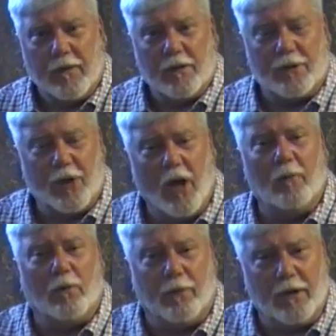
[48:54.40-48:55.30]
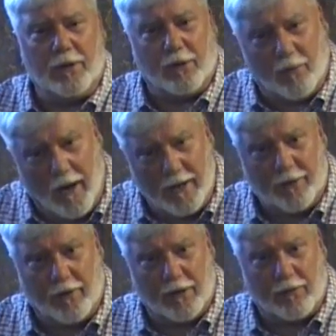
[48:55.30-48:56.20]
some were preaching
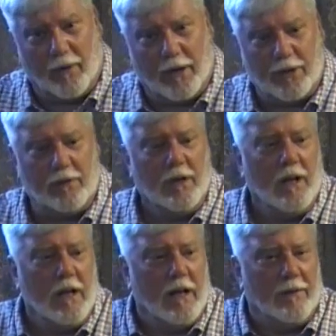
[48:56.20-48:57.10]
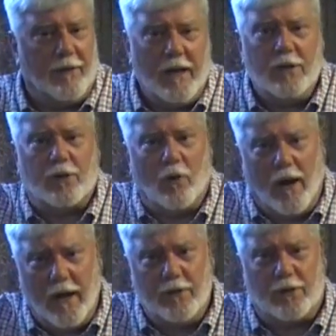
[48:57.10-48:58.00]
Christ's resurrection, these
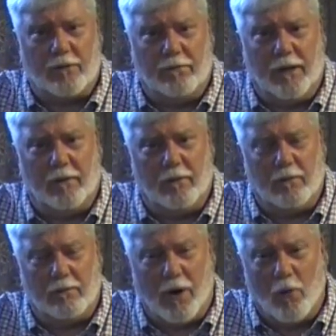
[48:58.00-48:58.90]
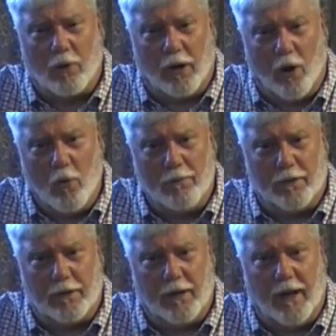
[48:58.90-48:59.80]
graves had been broken
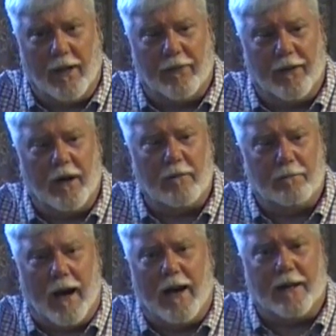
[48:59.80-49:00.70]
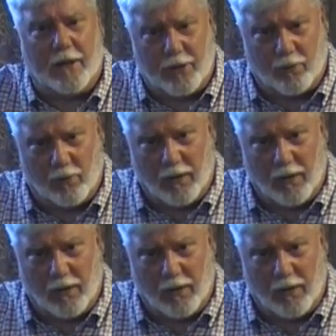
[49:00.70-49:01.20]
open and their bodies were